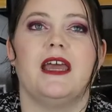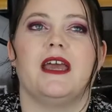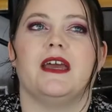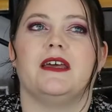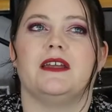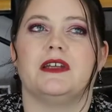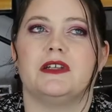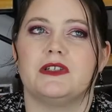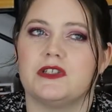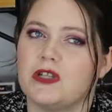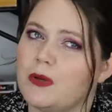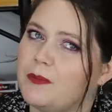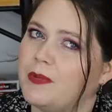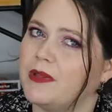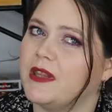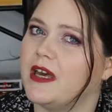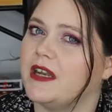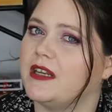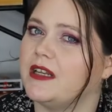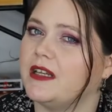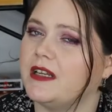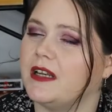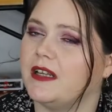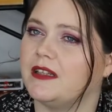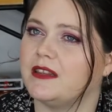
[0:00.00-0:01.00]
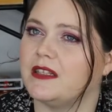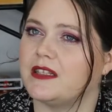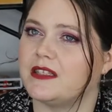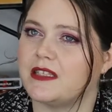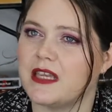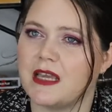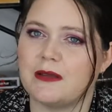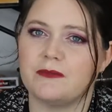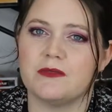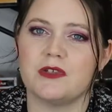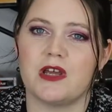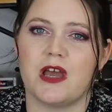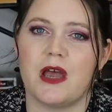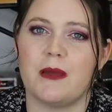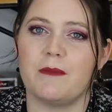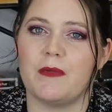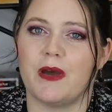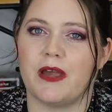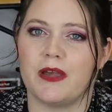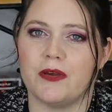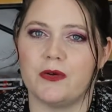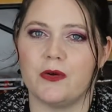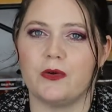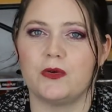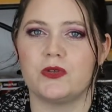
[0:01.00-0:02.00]
And on top of that, at the same time,
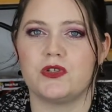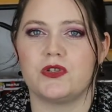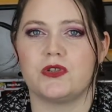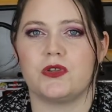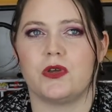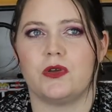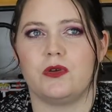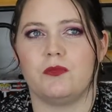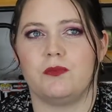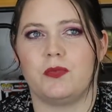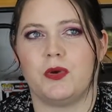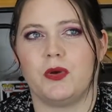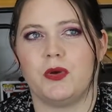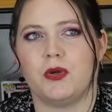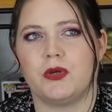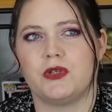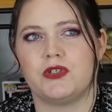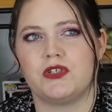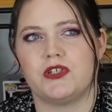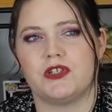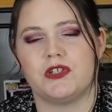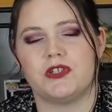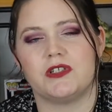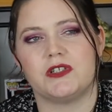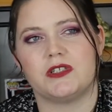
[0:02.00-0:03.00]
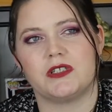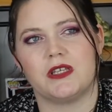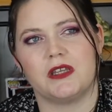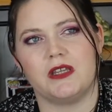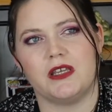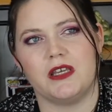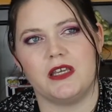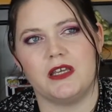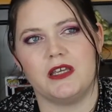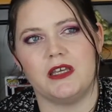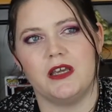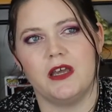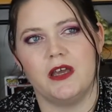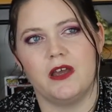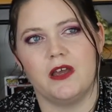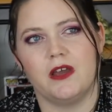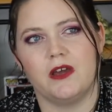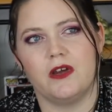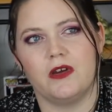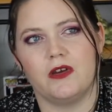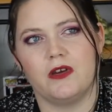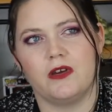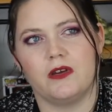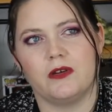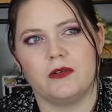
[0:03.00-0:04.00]
I also purchased the
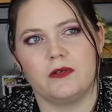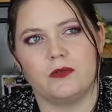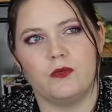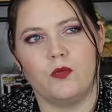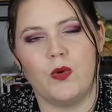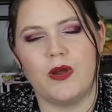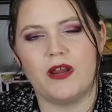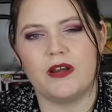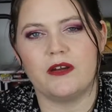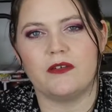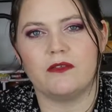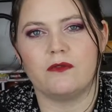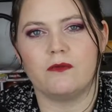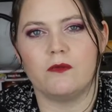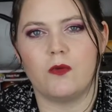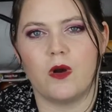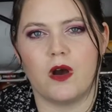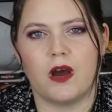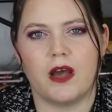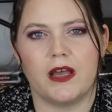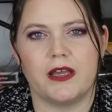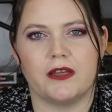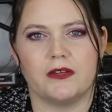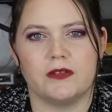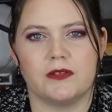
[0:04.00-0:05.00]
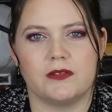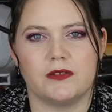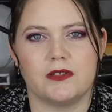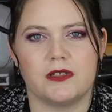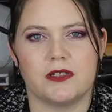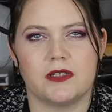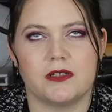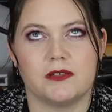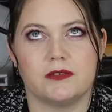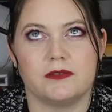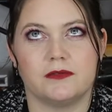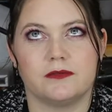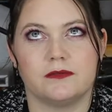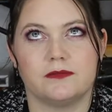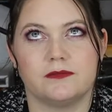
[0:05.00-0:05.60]
Wet n Wild,